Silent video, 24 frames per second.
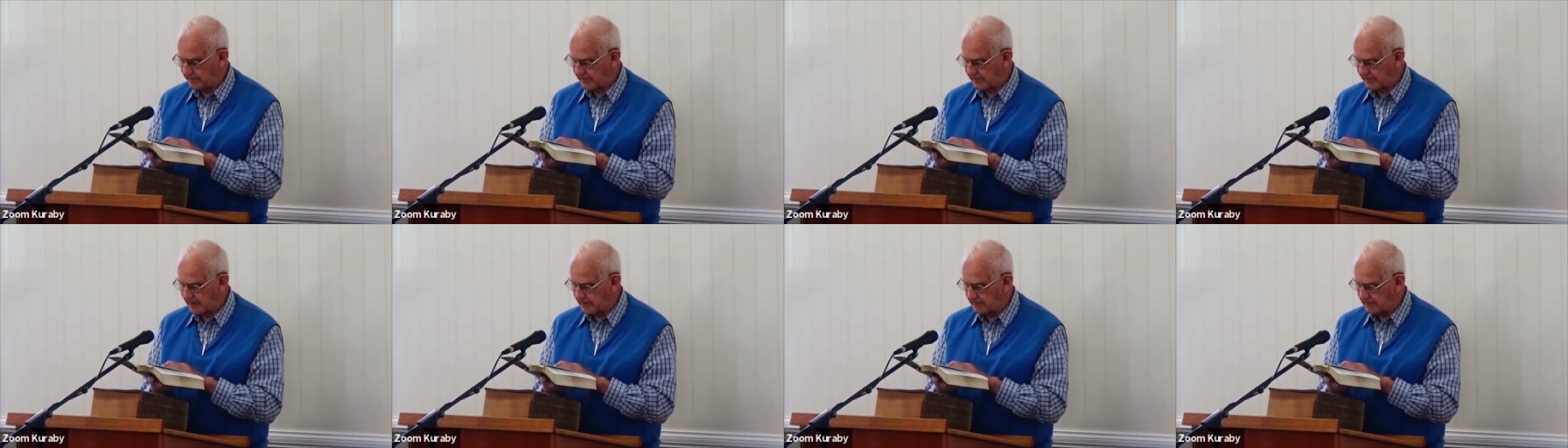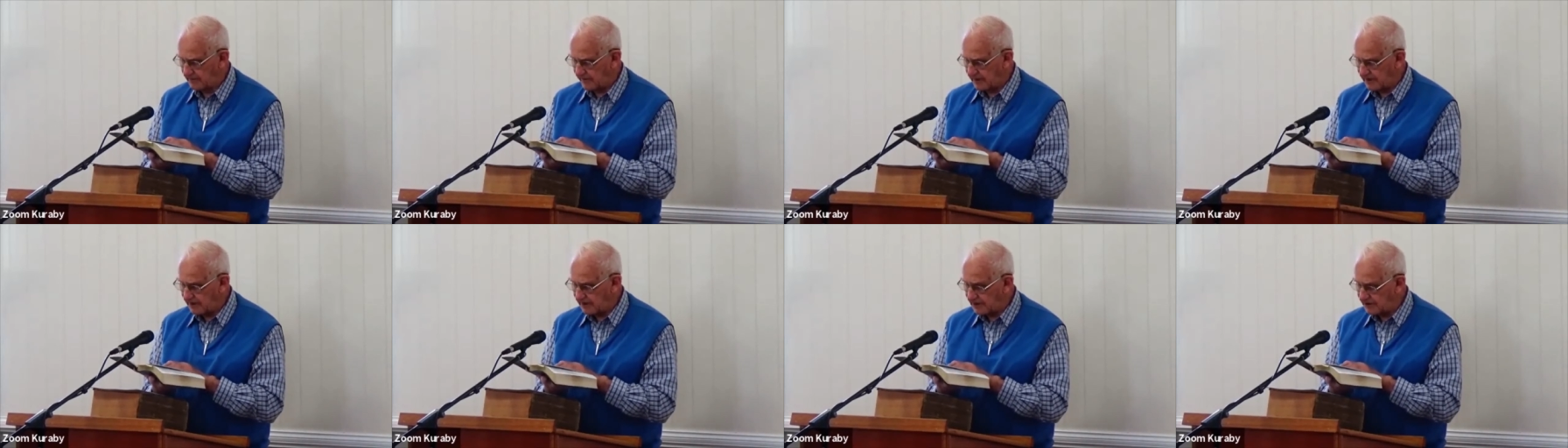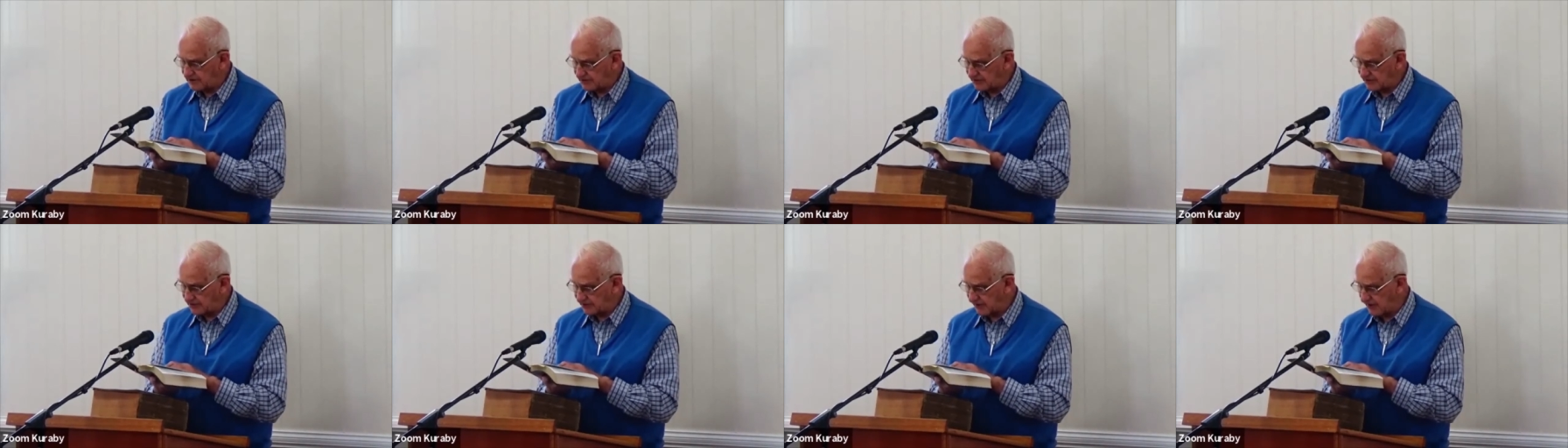Many
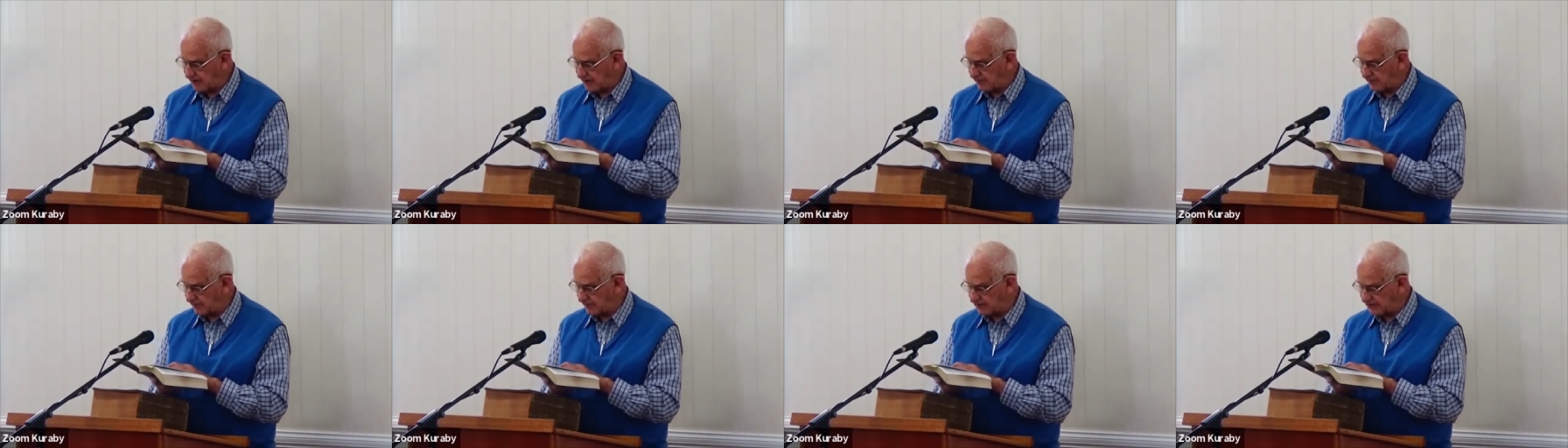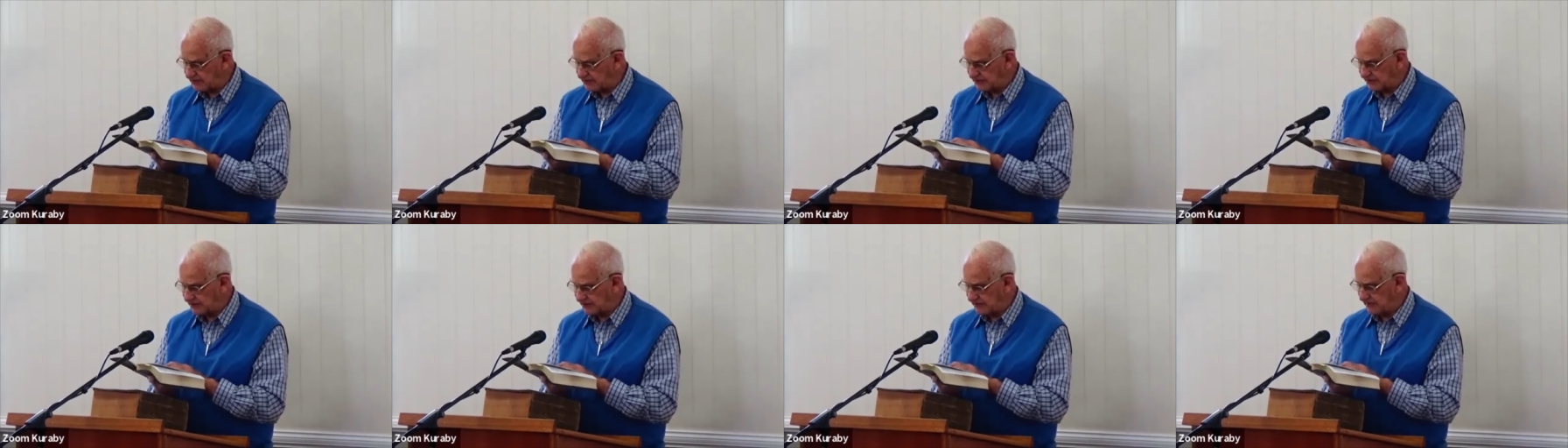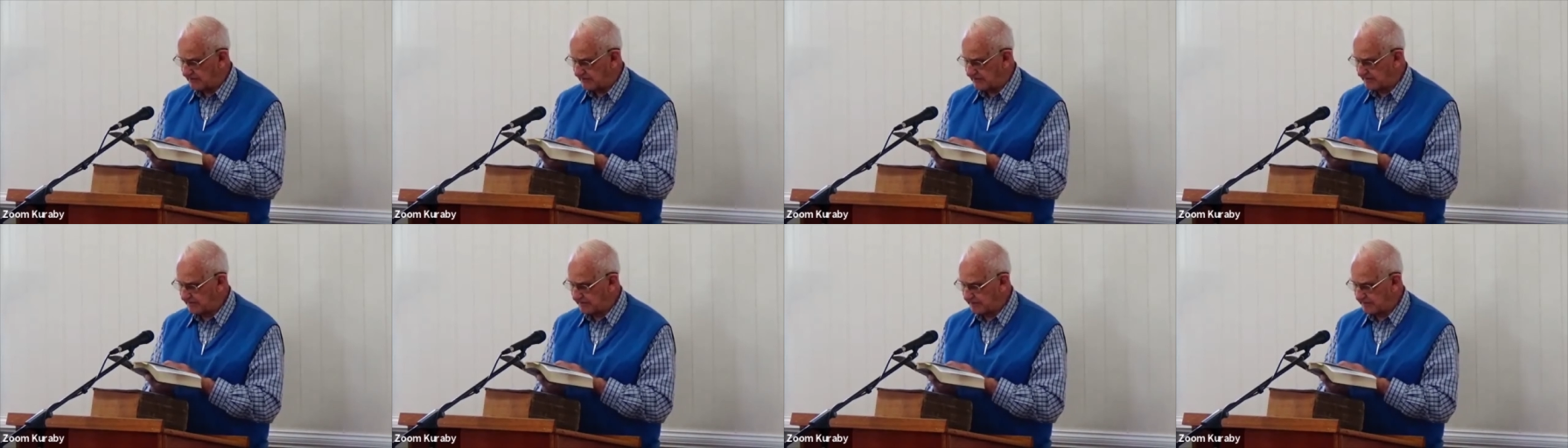deceivers
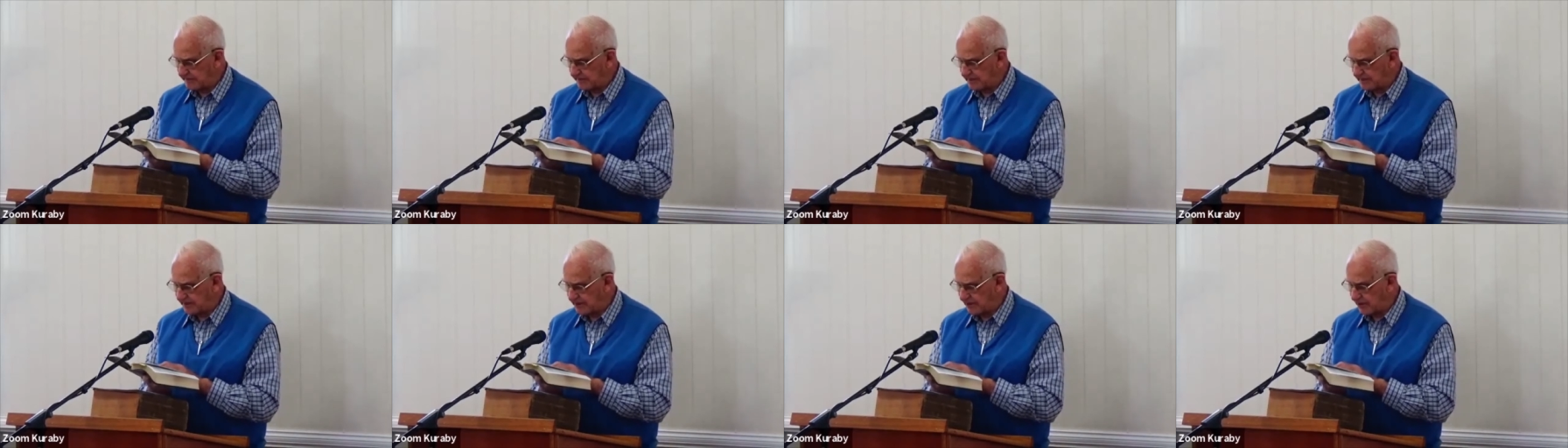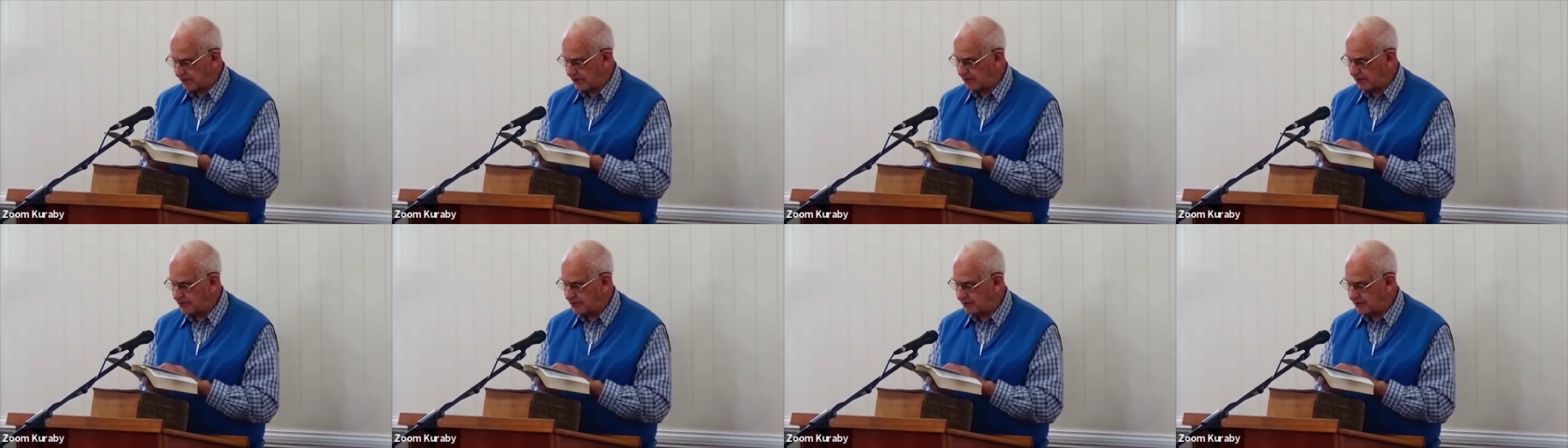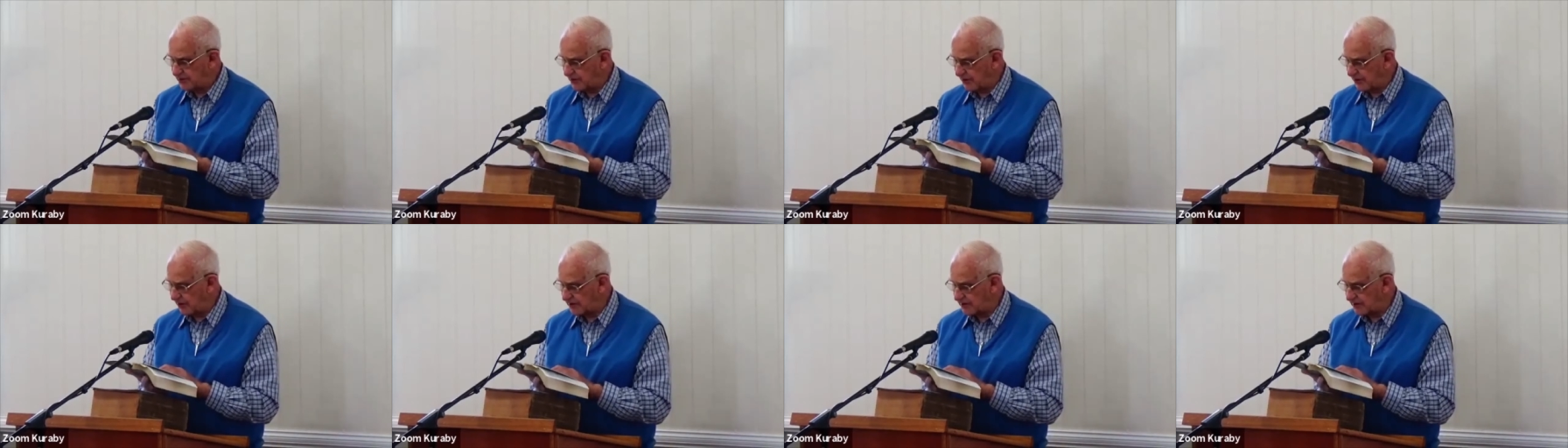who do not